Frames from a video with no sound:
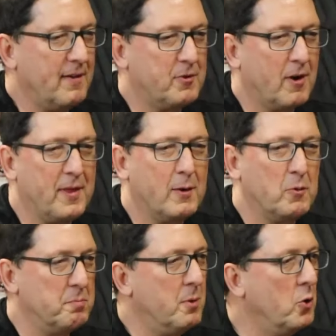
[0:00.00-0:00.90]
after, I think it
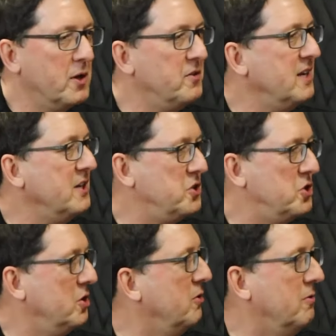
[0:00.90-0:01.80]
was
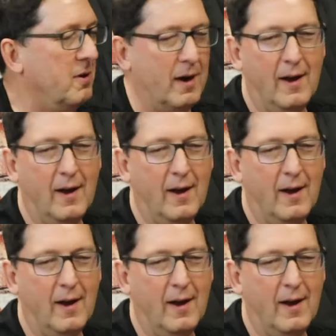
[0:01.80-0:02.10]
Mogadishu